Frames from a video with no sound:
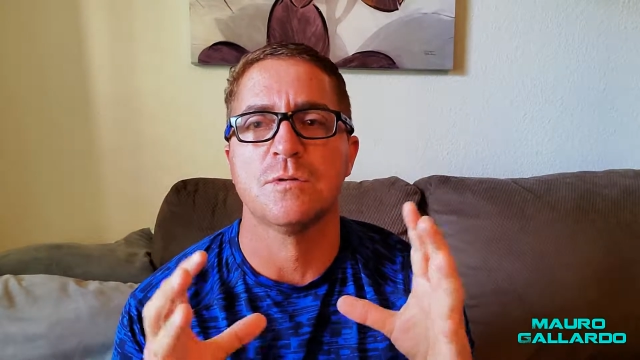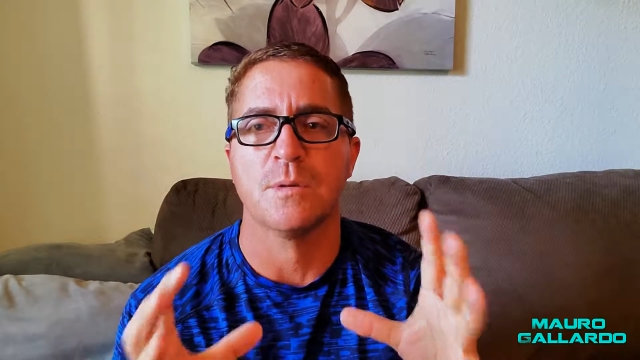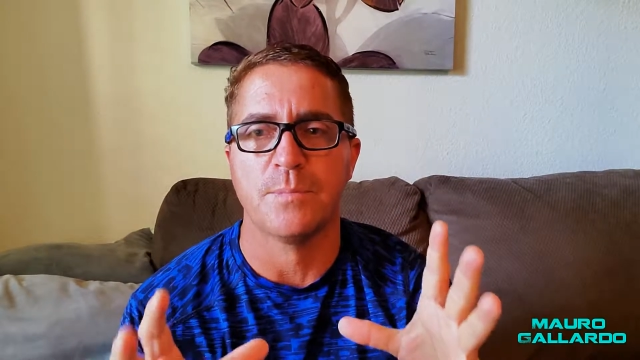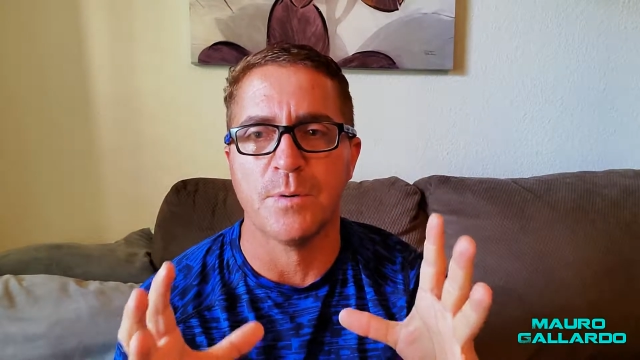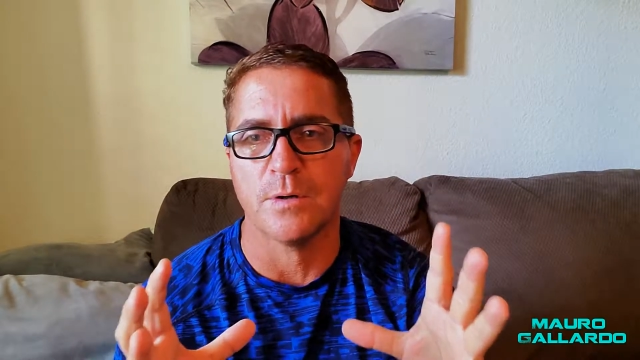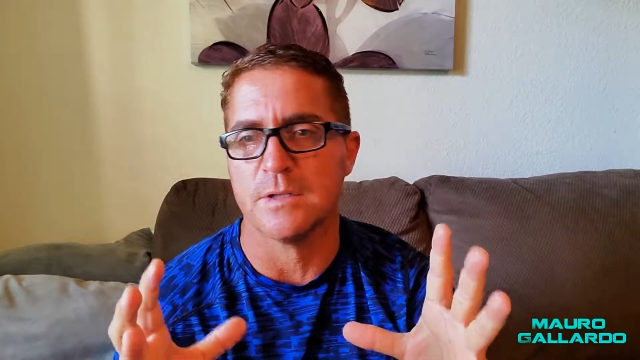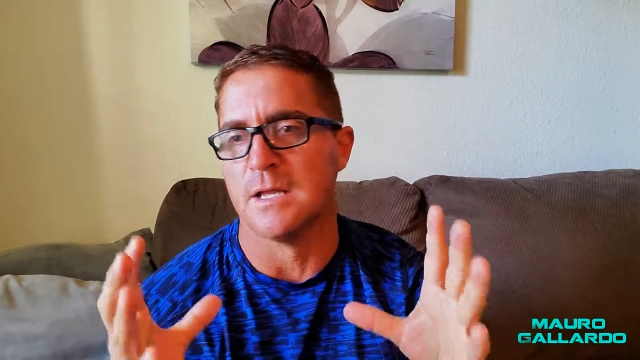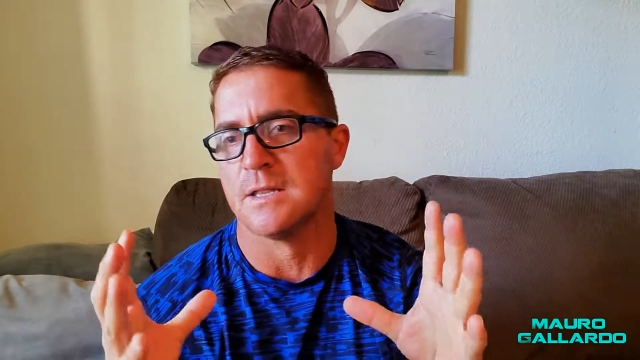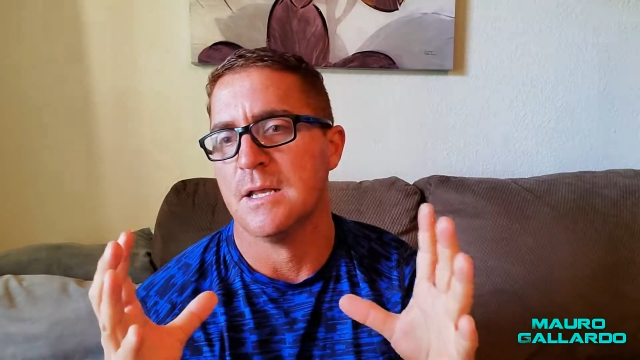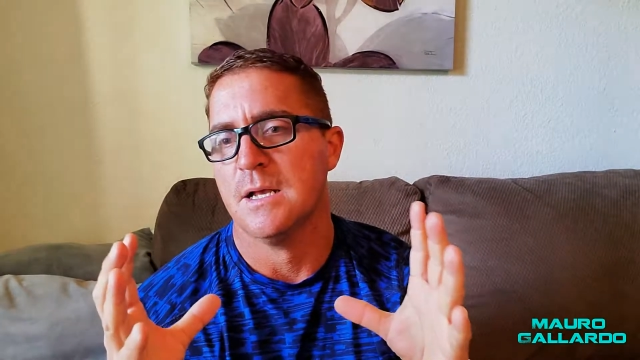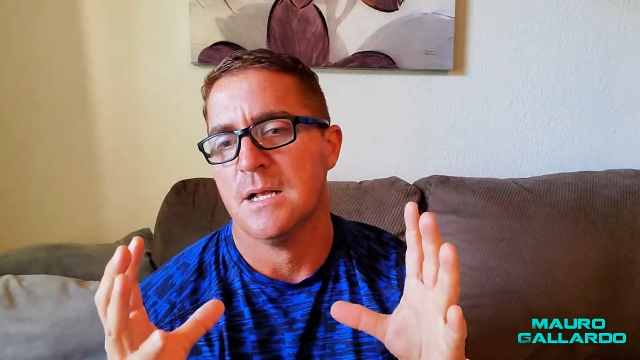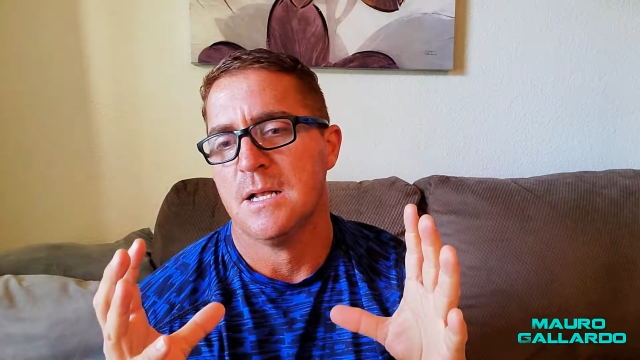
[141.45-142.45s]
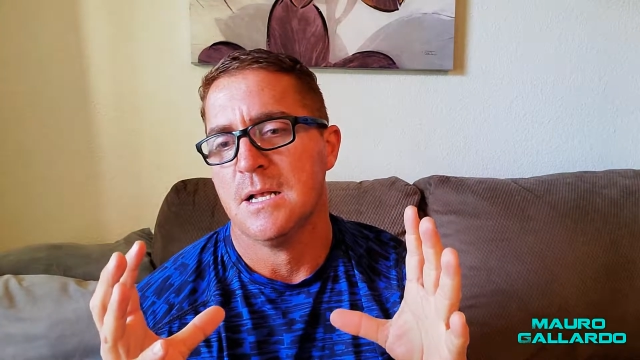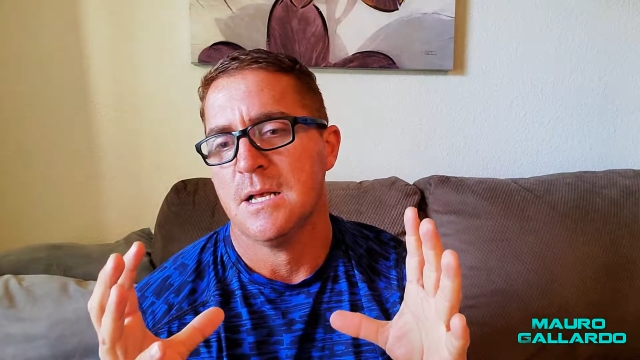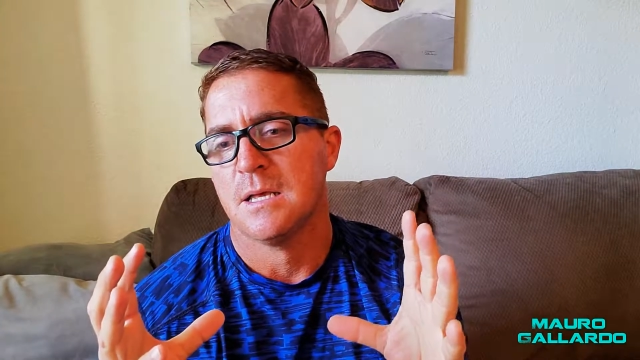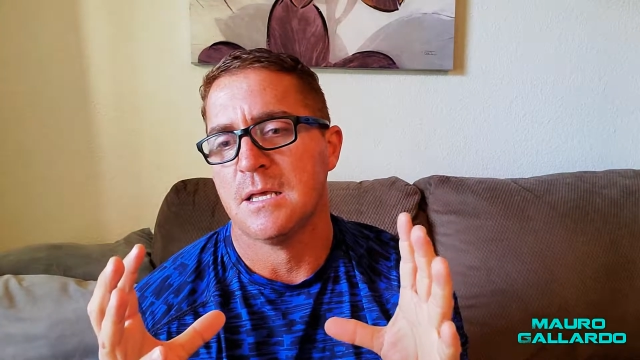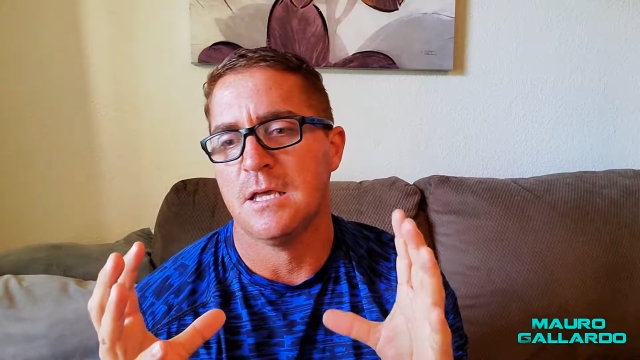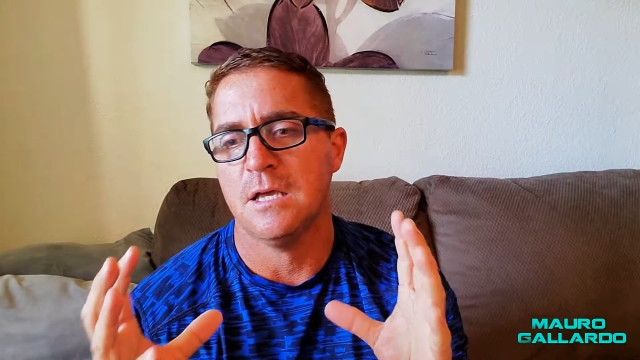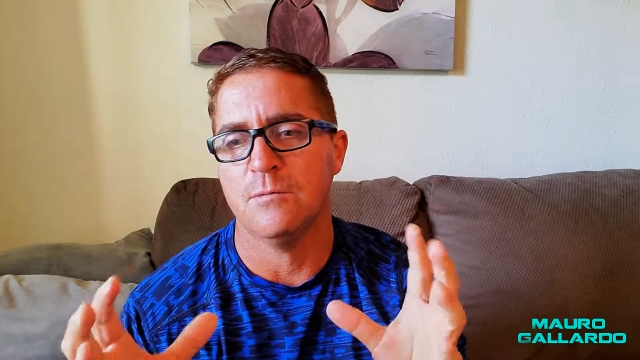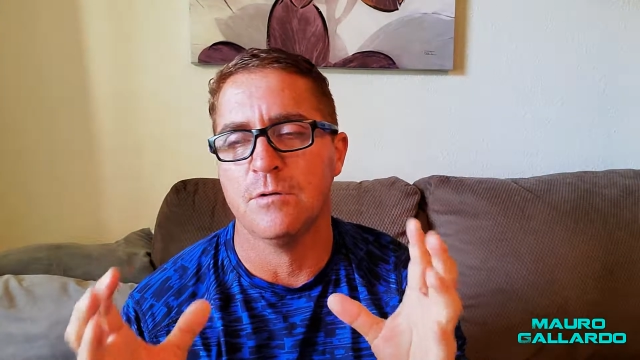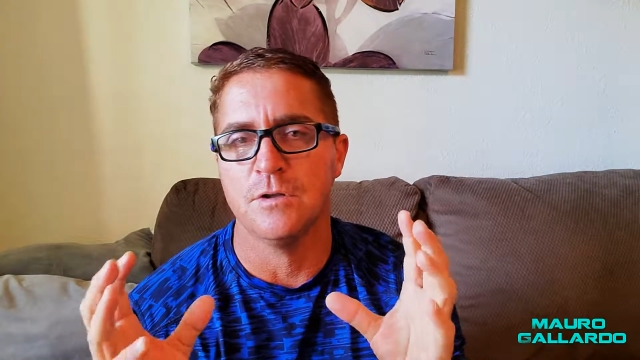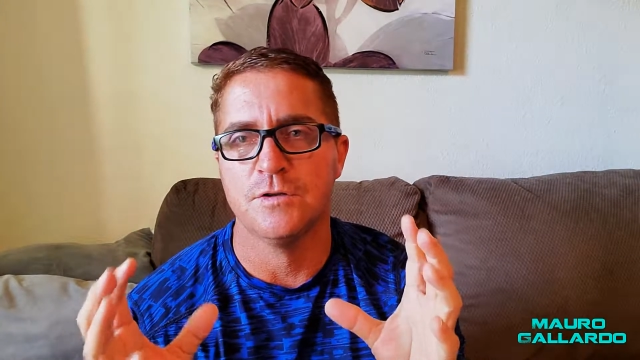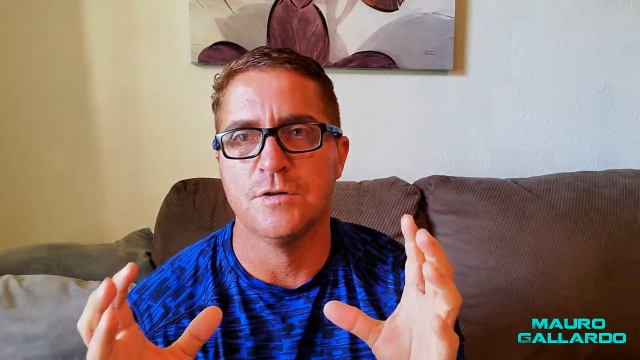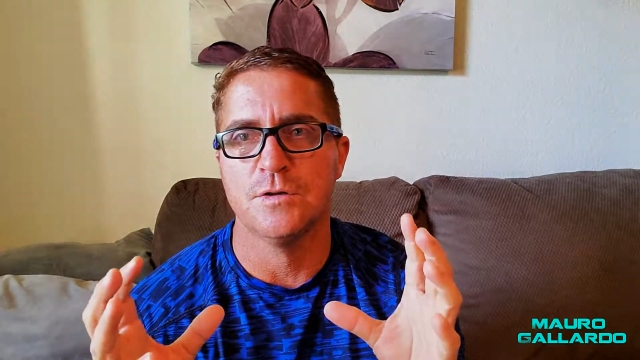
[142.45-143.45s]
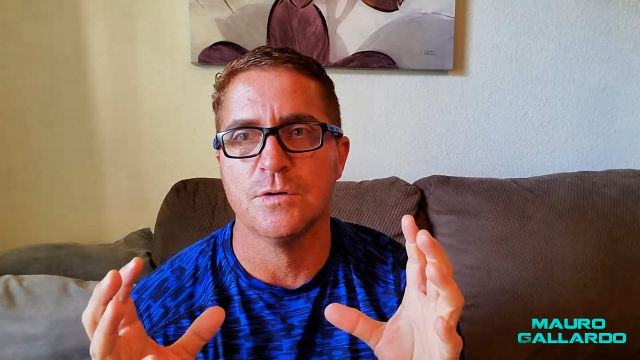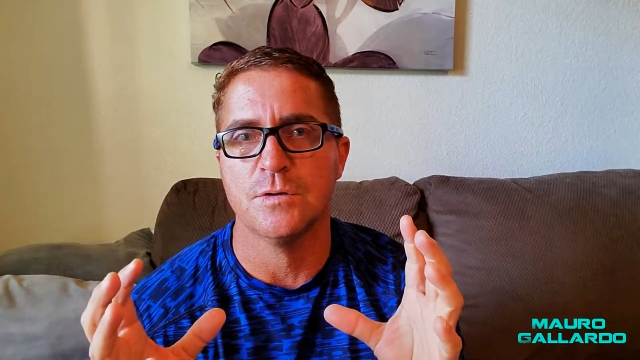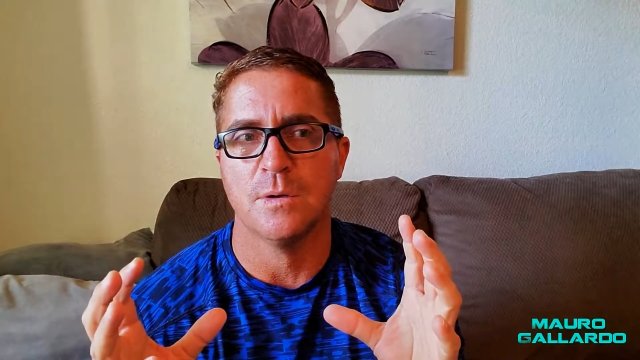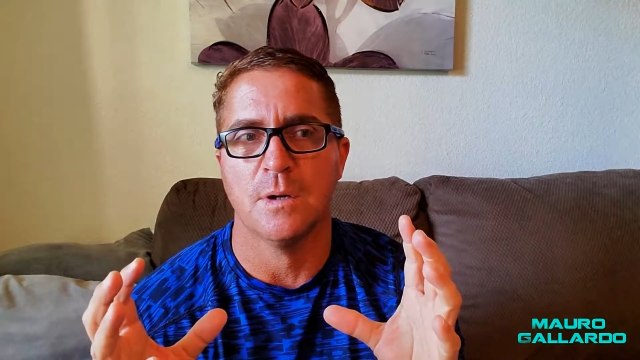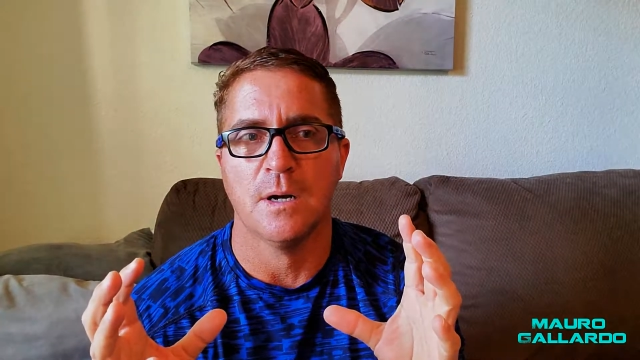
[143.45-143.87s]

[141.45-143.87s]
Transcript: to the point that he will do